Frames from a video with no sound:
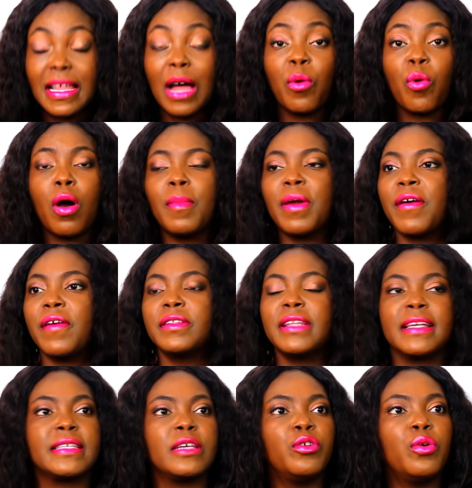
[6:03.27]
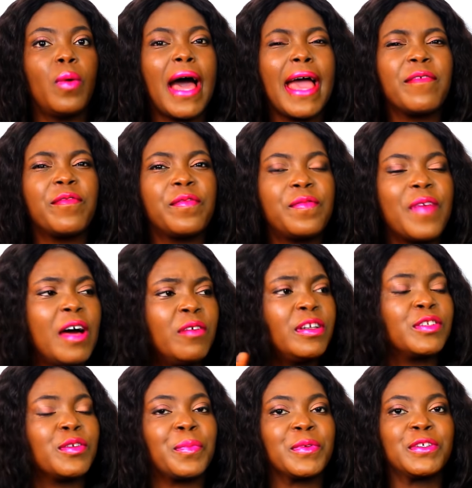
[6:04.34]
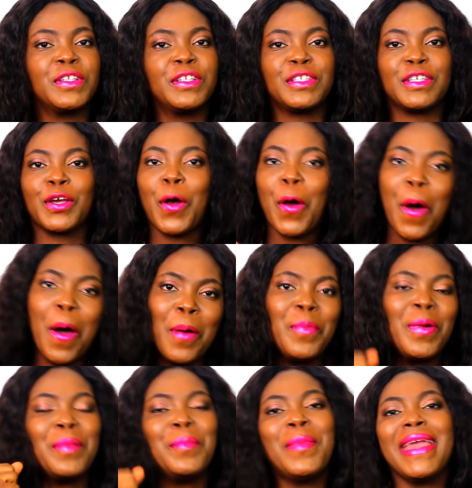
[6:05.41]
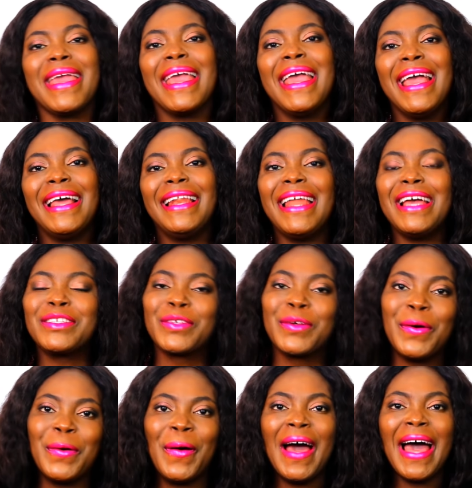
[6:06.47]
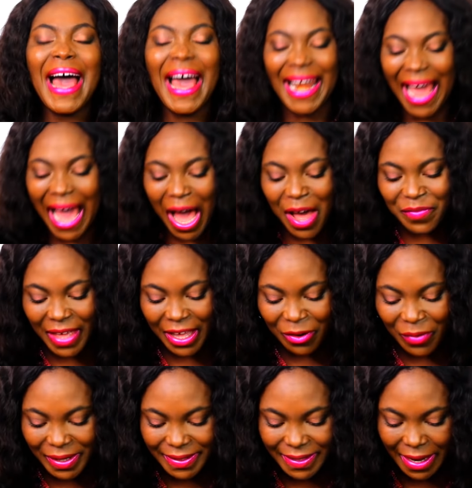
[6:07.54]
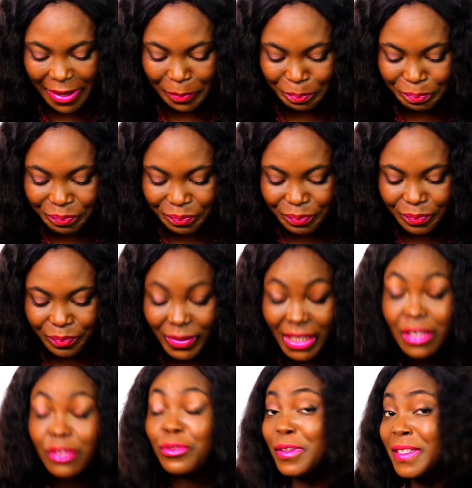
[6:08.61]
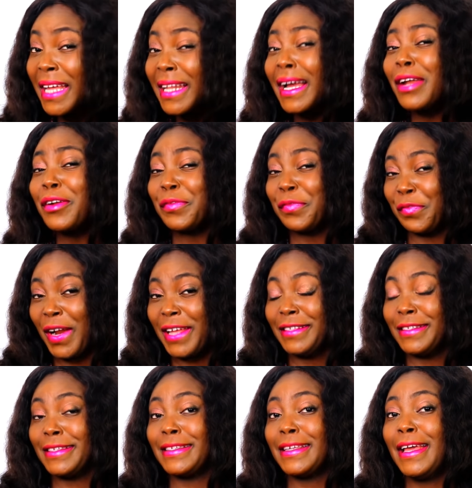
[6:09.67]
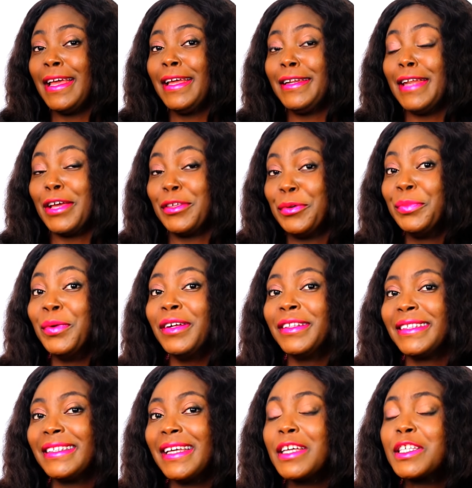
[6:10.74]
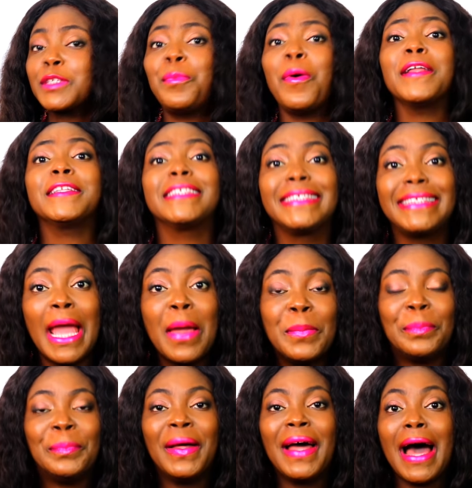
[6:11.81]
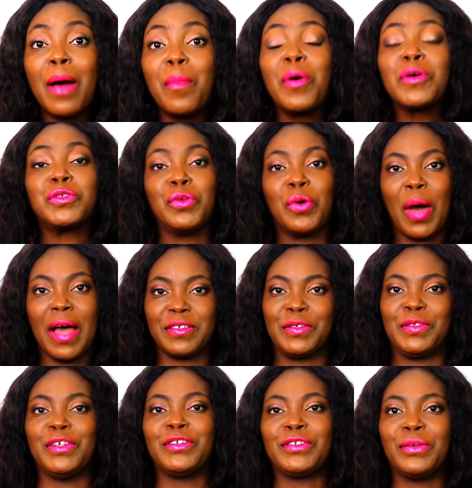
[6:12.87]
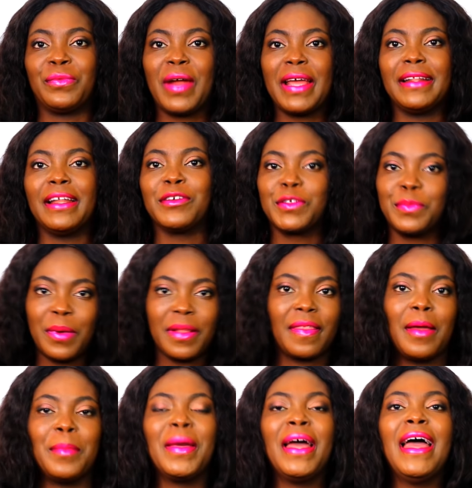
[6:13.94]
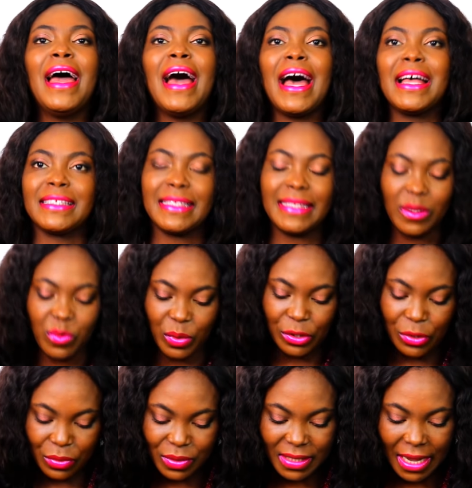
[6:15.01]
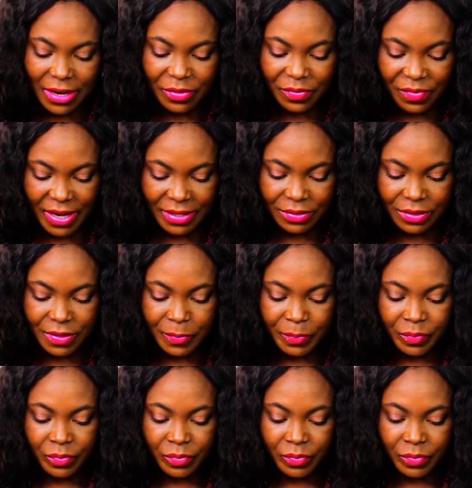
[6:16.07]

that will come around and say, you know, I found this opportunity, come with me, let's go and have a great time. Those are the kind of friends that you want. Spot them amongst your association right now, spot them and stick with those kind of friends.